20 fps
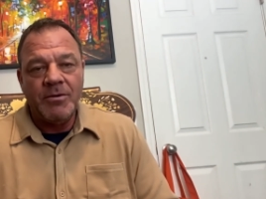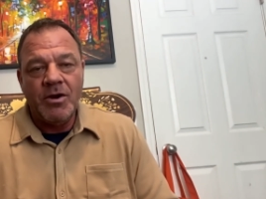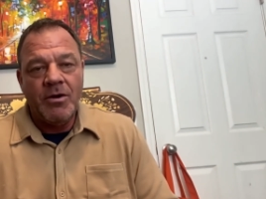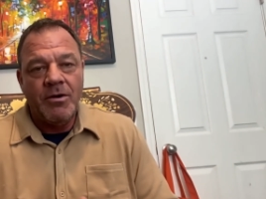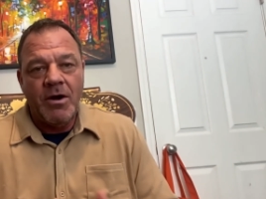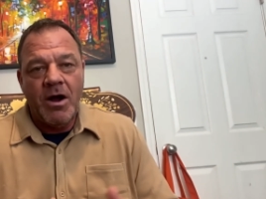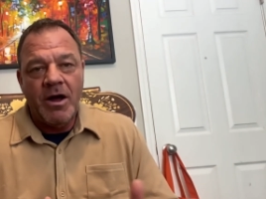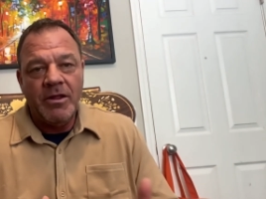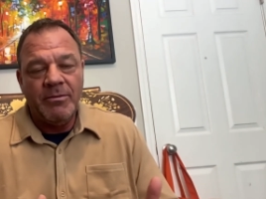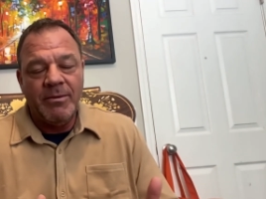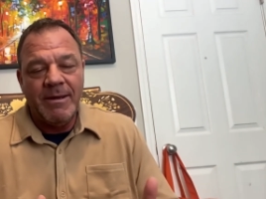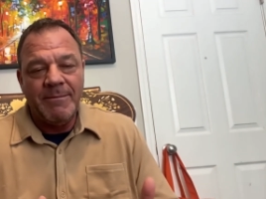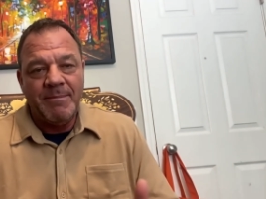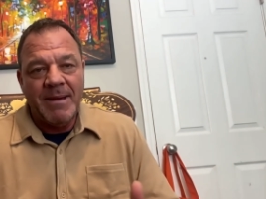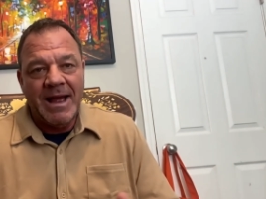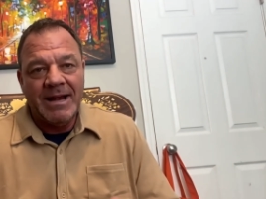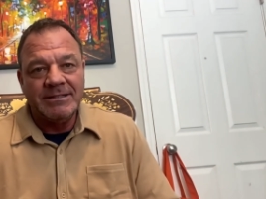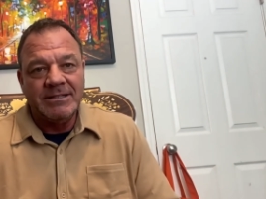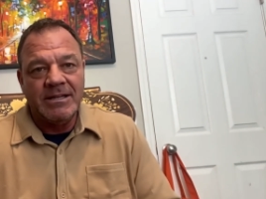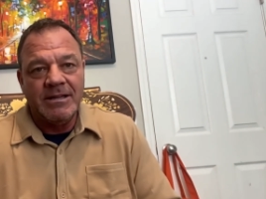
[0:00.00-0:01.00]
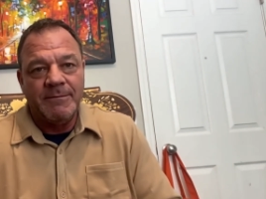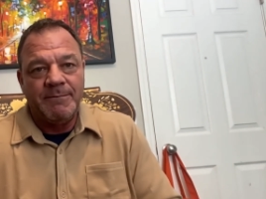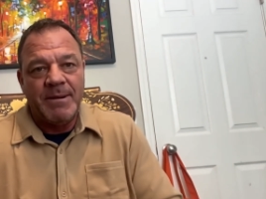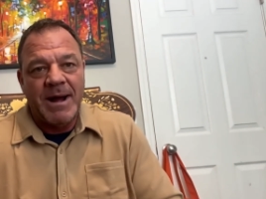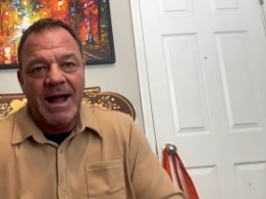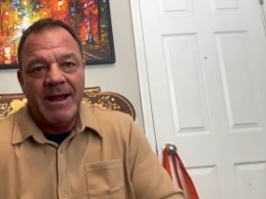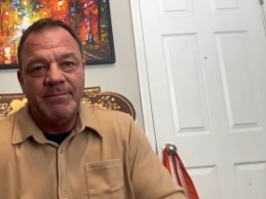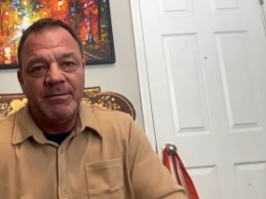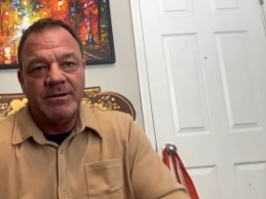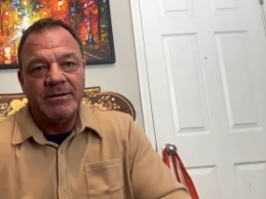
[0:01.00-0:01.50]
Go all the way back to the
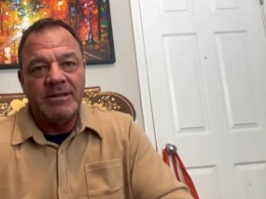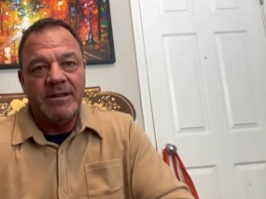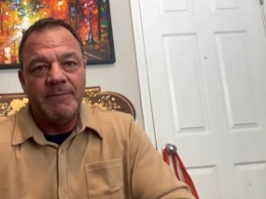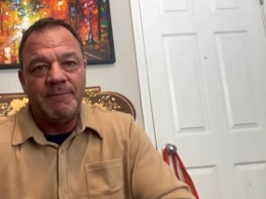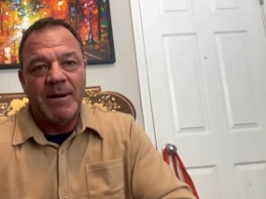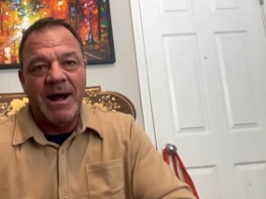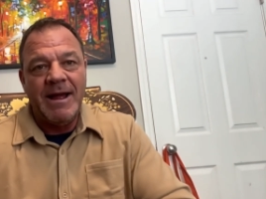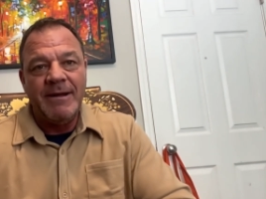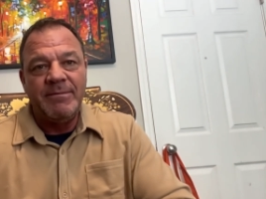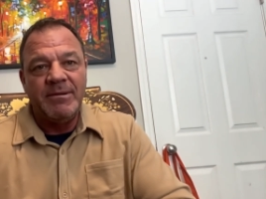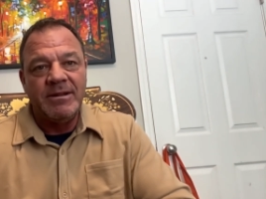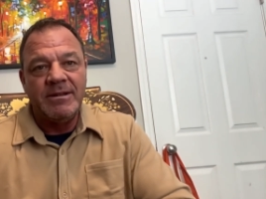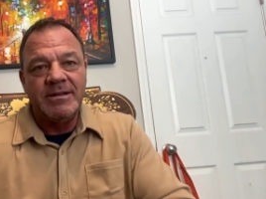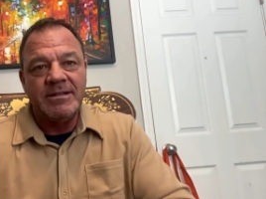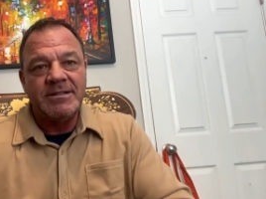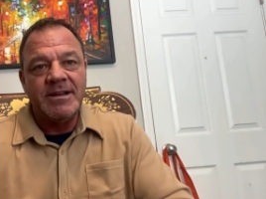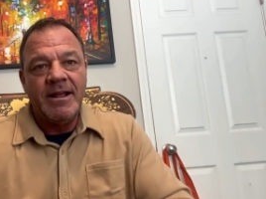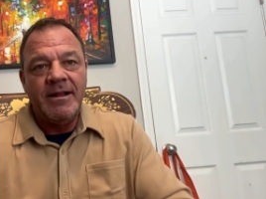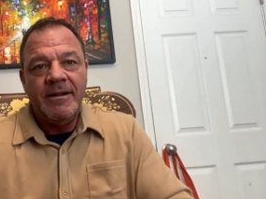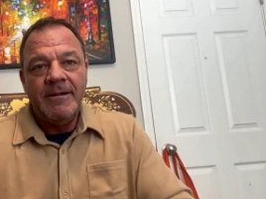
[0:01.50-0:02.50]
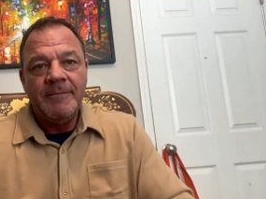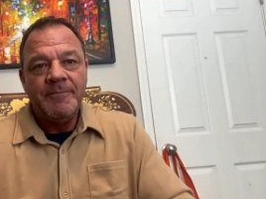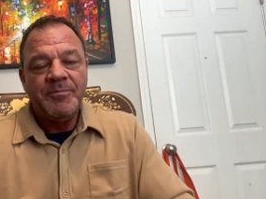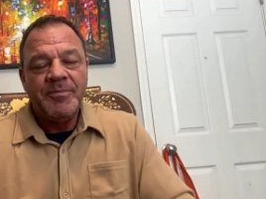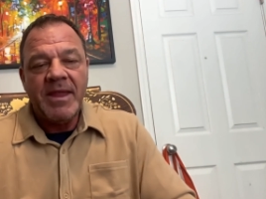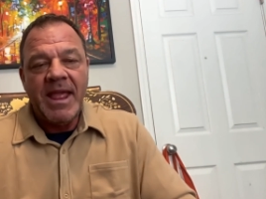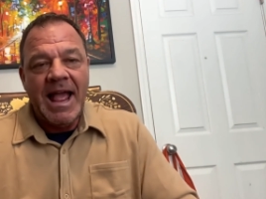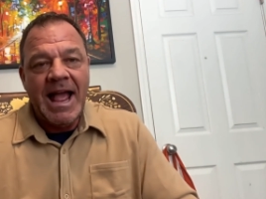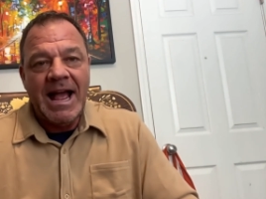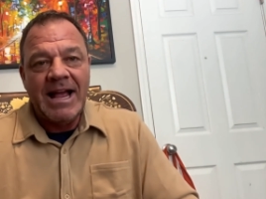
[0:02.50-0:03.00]
Bible. In the Bible is
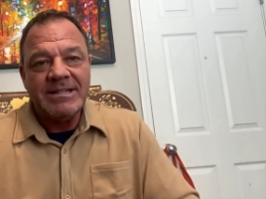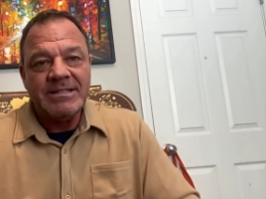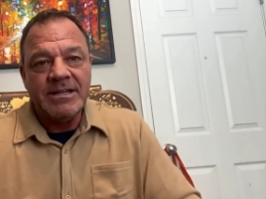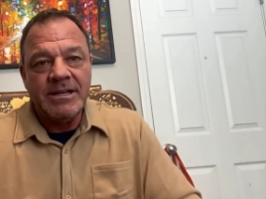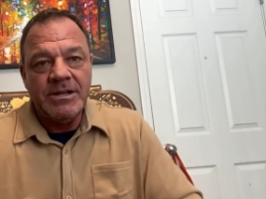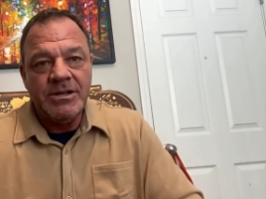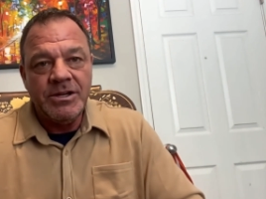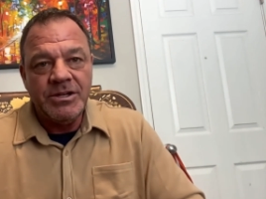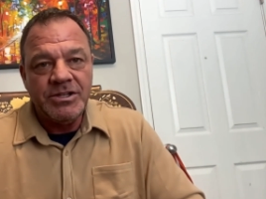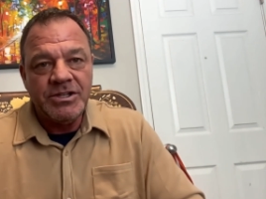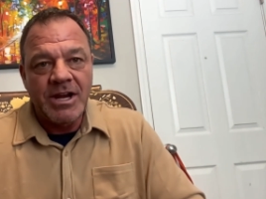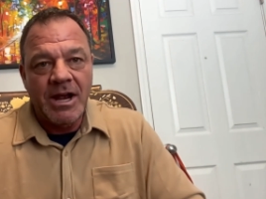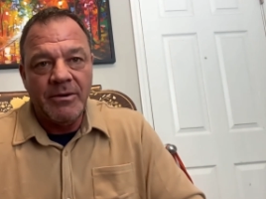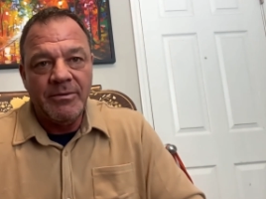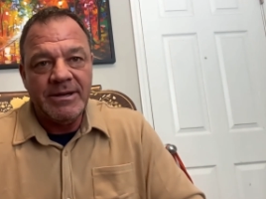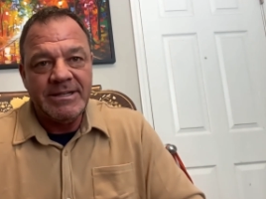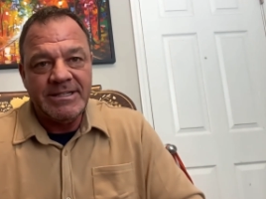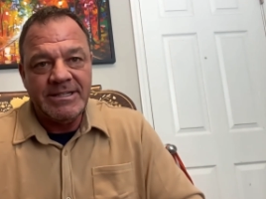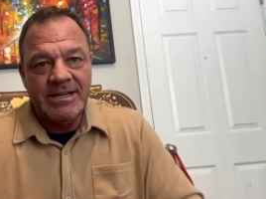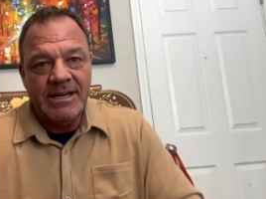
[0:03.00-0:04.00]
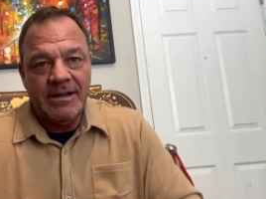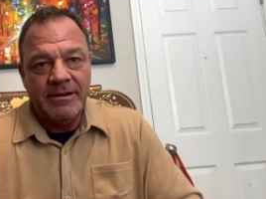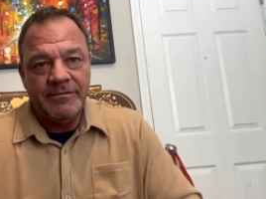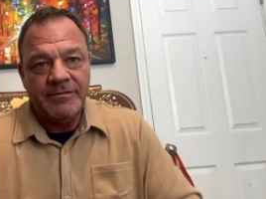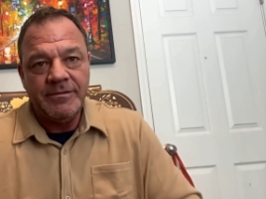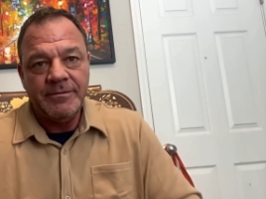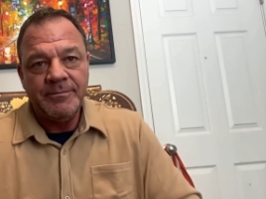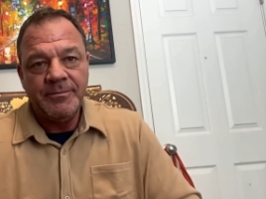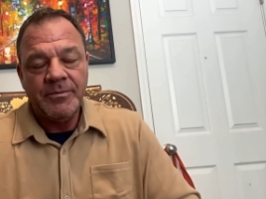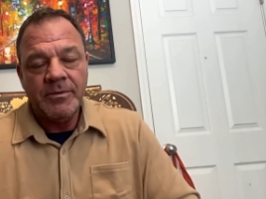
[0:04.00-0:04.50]
ask and you shall
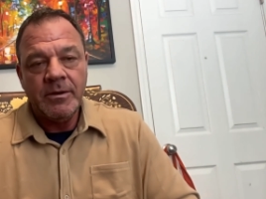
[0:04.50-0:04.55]
receive.